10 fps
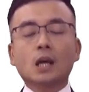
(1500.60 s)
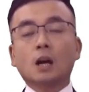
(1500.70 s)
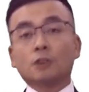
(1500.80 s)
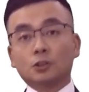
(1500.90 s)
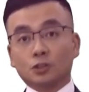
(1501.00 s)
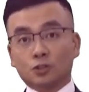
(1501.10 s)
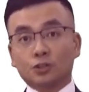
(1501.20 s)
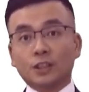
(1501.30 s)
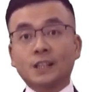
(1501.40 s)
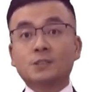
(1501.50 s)
I've also
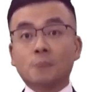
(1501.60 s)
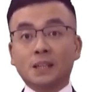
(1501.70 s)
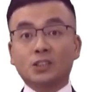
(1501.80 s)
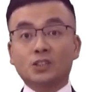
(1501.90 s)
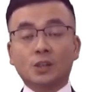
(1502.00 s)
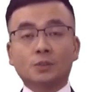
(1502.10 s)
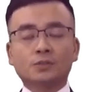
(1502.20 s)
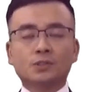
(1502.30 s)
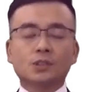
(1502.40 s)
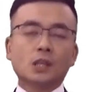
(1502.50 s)
trained many
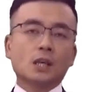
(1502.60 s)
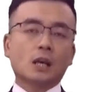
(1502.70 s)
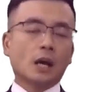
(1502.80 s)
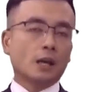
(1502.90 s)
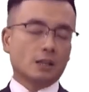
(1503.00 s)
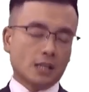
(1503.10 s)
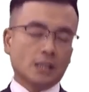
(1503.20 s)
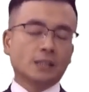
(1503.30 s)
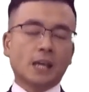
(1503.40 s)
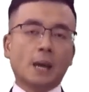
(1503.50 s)
students
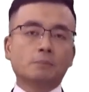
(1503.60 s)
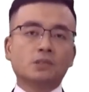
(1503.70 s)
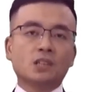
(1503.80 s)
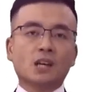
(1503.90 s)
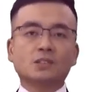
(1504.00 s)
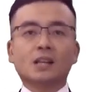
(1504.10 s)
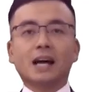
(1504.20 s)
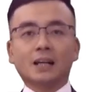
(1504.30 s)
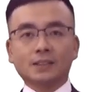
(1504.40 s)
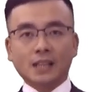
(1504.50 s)
in the MCS
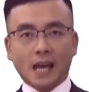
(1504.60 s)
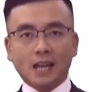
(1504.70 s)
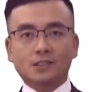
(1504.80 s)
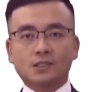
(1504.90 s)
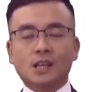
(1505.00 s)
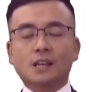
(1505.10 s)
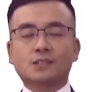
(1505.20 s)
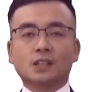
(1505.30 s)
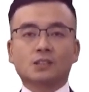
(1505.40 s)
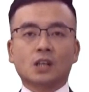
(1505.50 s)
and the
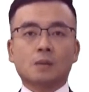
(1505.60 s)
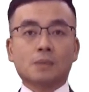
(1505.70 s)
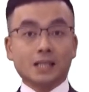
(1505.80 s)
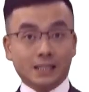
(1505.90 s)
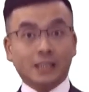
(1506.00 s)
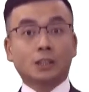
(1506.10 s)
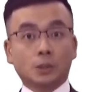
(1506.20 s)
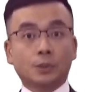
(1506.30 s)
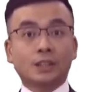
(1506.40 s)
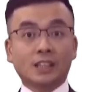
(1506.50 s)
SCS exam, and
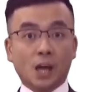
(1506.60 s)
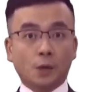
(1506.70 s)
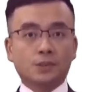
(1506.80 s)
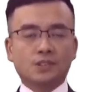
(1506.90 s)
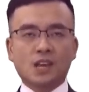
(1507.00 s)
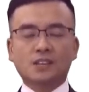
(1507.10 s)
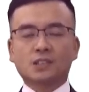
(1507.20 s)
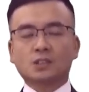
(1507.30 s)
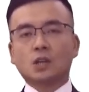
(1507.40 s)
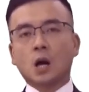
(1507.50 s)
including the
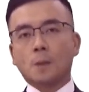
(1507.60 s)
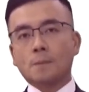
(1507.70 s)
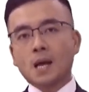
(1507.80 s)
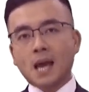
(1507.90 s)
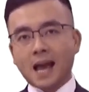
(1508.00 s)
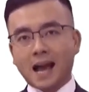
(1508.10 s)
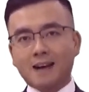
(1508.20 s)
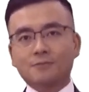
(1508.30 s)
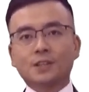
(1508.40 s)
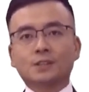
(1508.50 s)
OCS exam,
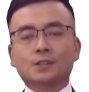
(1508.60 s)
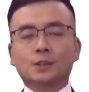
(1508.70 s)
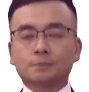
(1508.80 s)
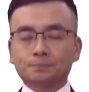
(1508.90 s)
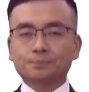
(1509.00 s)
having